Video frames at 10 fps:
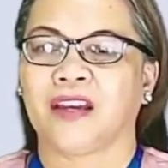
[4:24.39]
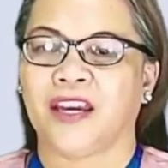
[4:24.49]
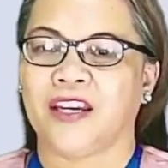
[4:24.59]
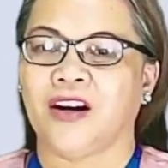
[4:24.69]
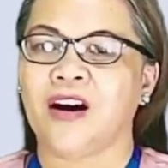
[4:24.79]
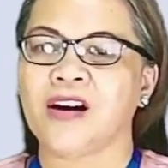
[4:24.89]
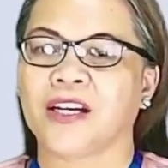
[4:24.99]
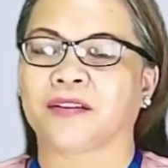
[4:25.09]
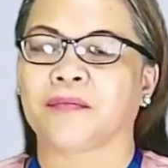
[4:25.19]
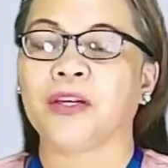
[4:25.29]
A
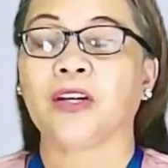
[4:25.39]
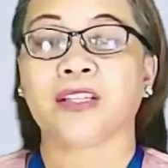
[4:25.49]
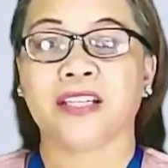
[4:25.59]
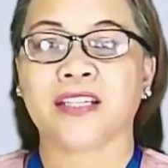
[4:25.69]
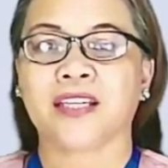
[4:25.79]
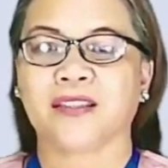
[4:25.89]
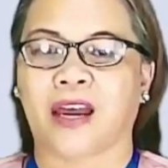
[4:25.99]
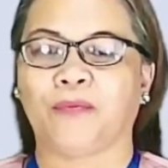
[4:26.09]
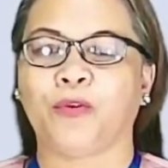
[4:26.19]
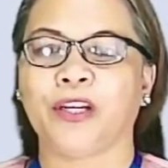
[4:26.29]
hard, because it's a
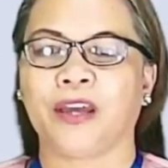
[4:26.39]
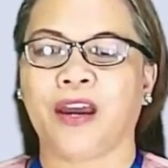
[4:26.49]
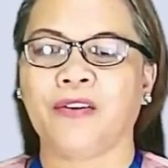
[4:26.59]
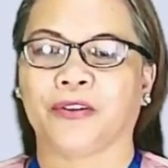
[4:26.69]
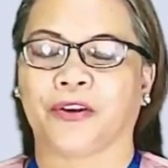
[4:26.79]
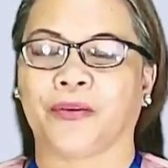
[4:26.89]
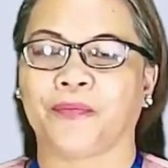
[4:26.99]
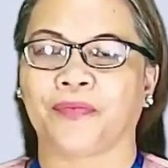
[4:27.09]
type 1 error.